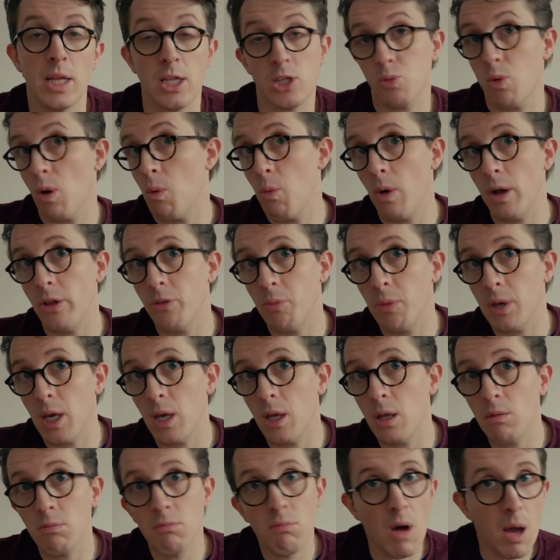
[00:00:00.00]
that's one way to
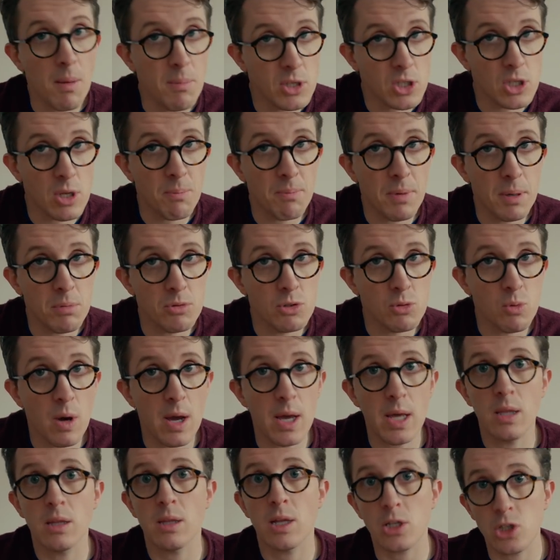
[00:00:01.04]
begin. Might be some people's
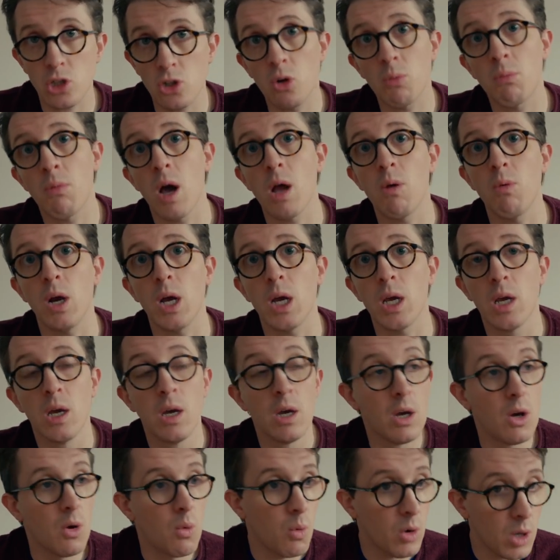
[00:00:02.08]
way. That's not my way.
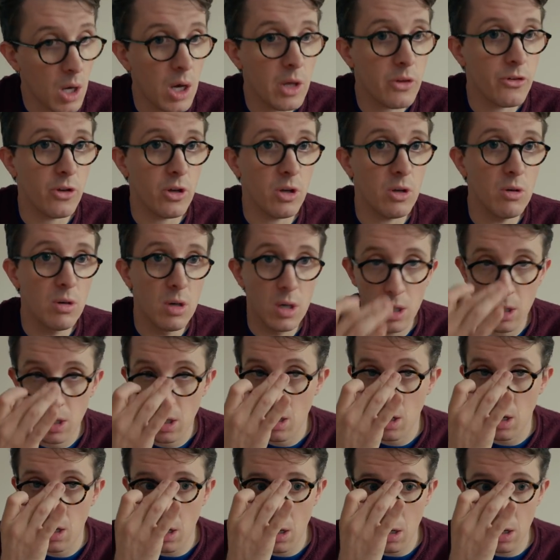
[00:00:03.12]
What I do
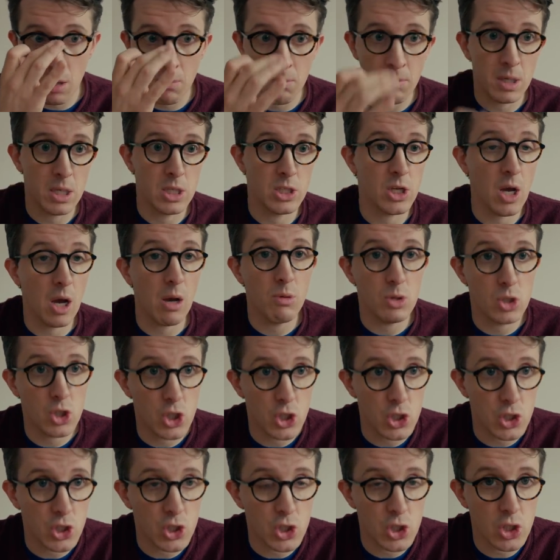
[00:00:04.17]
um, is I would
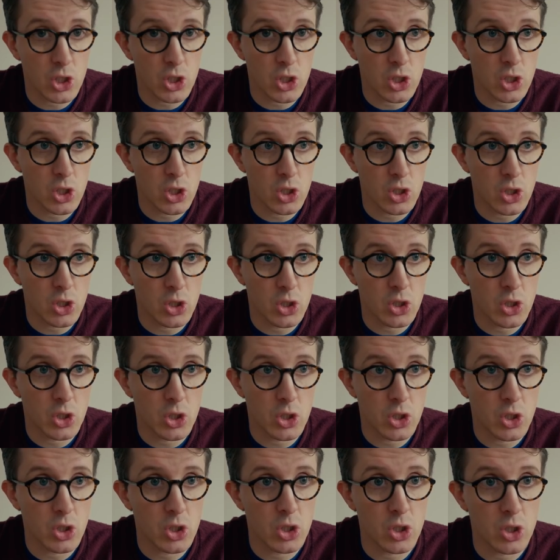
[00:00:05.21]
just.
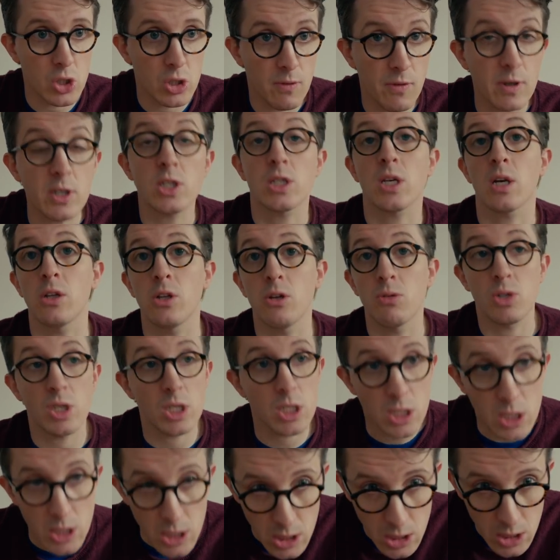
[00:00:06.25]
The first thing I do is,
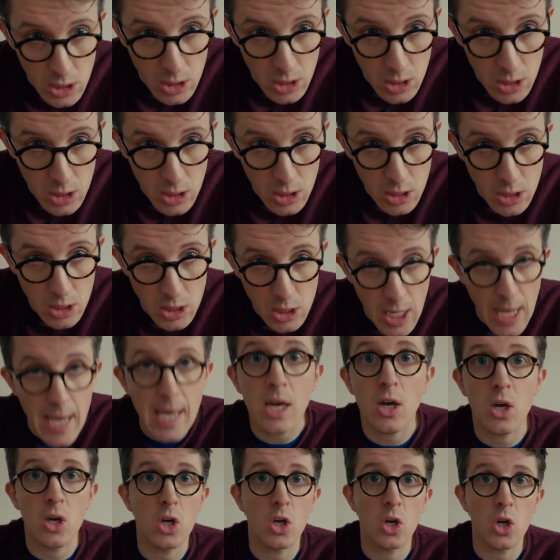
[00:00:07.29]
is
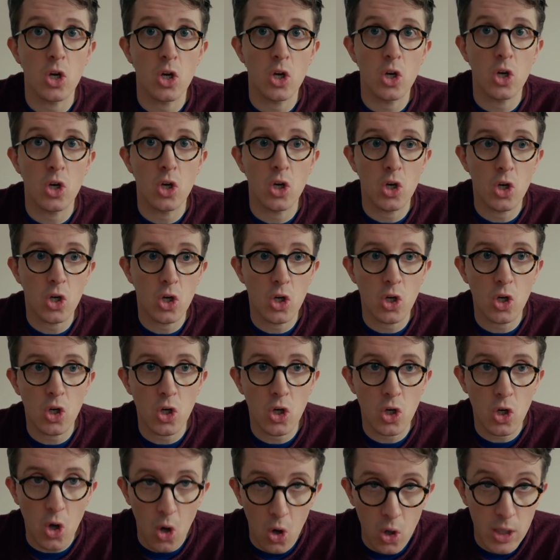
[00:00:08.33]
take
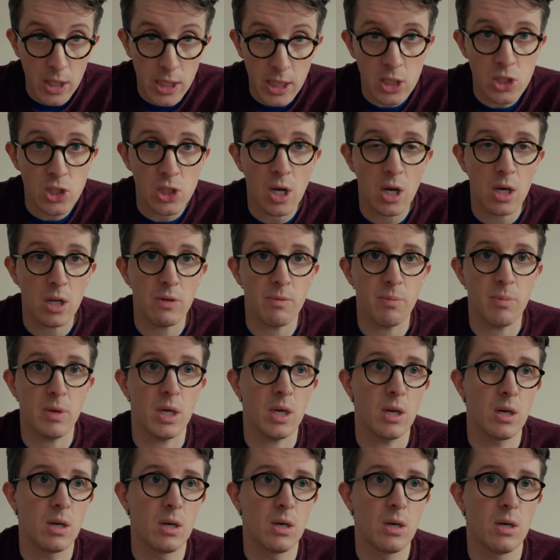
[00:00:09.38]
Colin inside of me